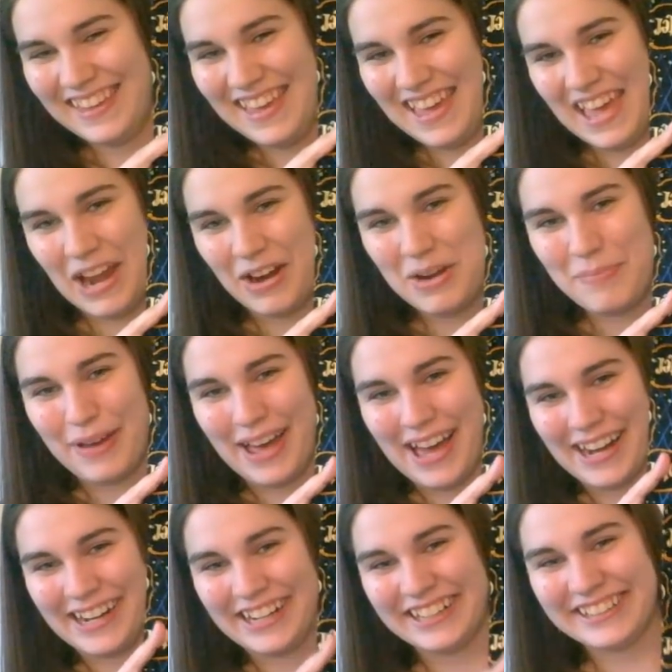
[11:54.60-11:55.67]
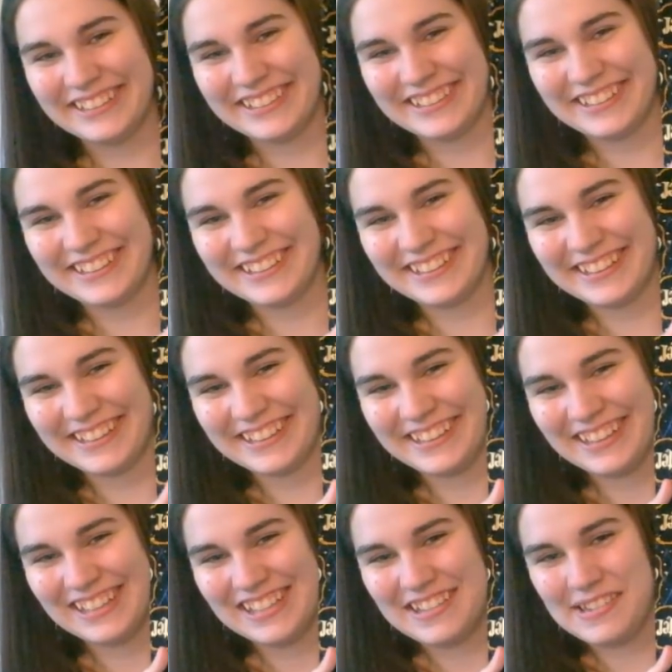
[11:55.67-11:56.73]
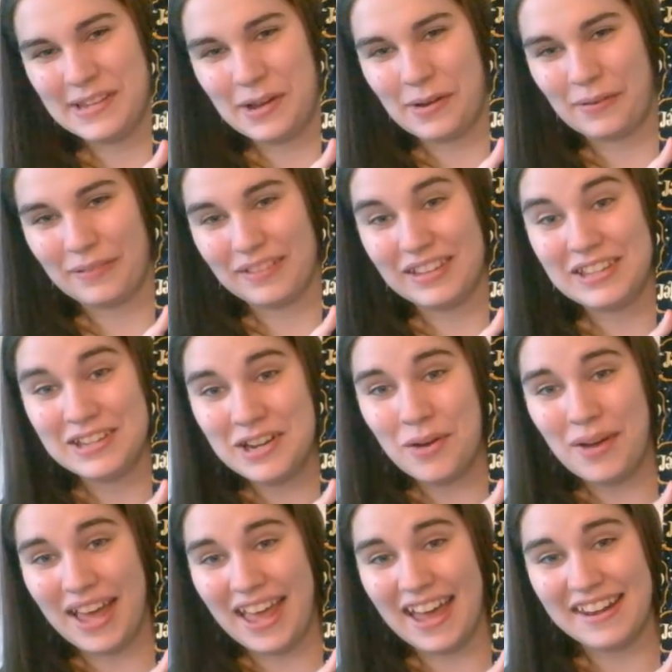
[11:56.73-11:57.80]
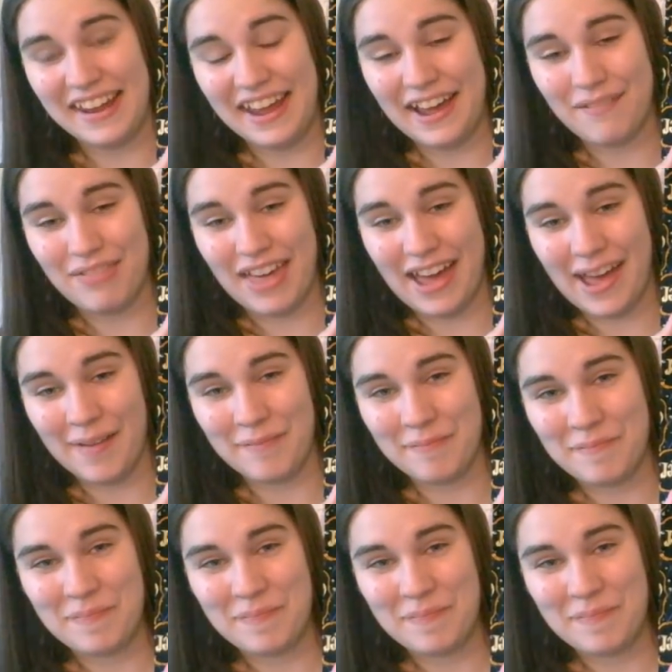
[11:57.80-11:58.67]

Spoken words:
Harry Potter. So you know I had to have that.